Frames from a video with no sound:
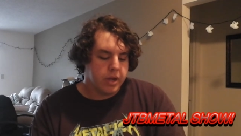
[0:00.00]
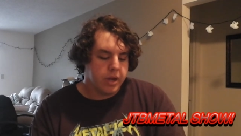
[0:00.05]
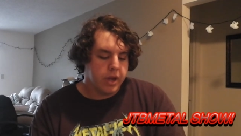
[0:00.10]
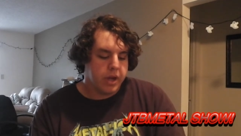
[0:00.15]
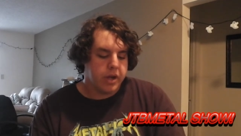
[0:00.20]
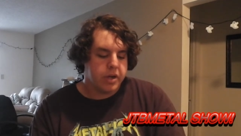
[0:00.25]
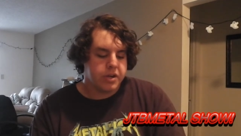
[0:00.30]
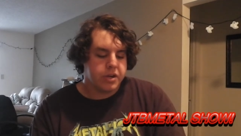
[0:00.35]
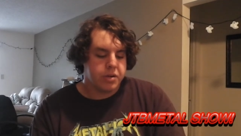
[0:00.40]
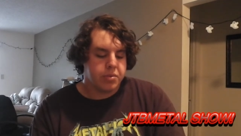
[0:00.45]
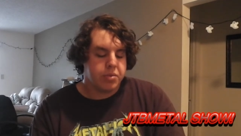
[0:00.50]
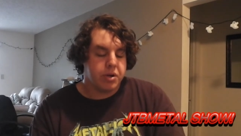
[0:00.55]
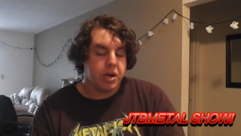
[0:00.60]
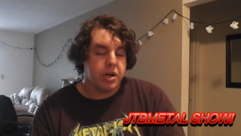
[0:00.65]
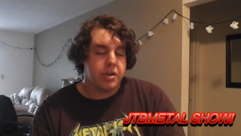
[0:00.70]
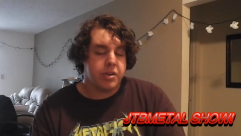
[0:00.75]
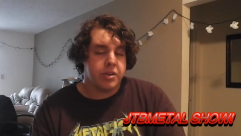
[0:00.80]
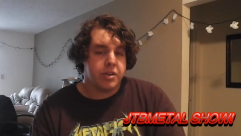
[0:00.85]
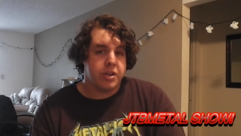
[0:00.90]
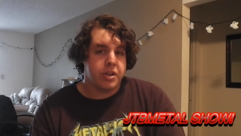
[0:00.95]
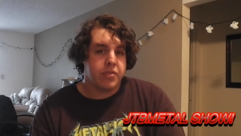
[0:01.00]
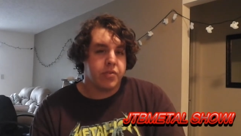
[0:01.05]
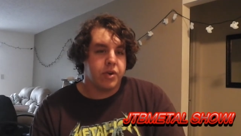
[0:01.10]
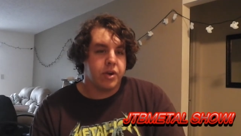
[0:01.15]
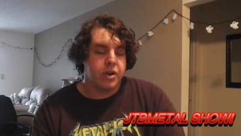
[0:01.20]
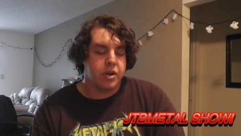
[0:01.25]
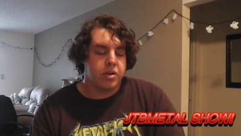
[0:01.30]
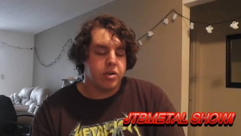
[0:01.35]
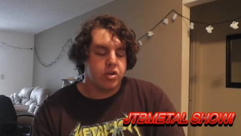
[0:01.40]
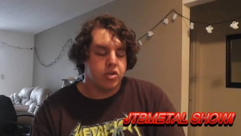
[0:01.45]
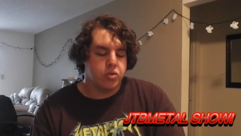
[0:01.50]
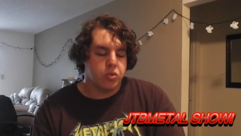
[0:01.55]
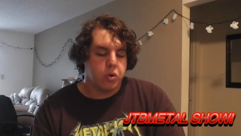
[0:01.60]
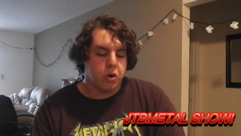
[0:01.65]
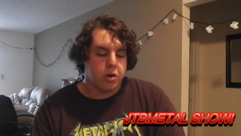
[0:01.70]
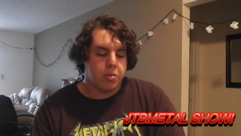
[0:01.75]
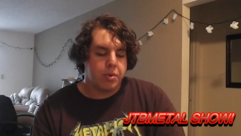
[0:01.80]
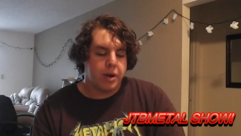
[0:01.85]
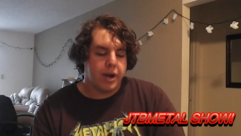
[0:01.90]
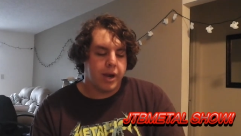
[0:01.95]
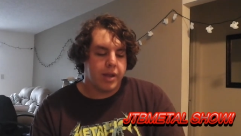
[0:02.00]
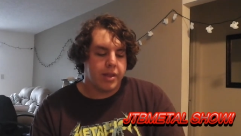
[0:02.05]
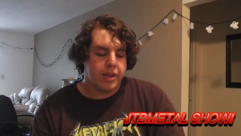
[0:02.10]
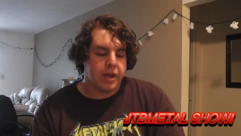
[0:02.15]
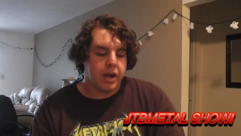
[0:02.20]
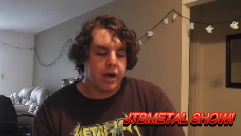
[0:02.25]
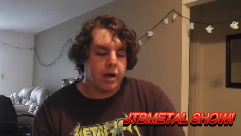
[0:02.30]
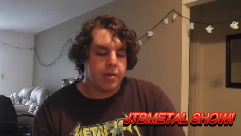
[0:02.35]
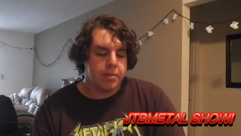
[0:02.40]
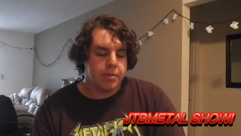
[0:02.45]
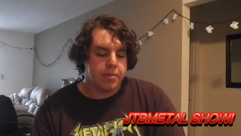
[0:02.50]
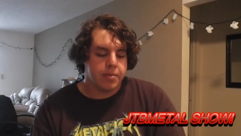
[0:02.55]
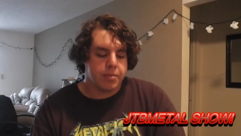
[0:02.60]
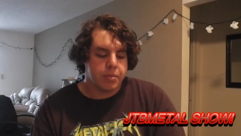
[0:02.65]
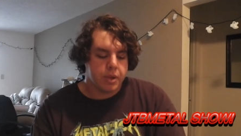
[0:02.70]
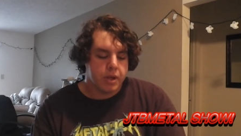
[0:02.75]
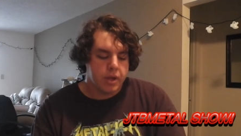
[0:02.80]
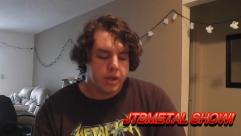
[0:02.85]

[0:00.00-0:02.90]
I actually bought Six Feet Under's Warpath album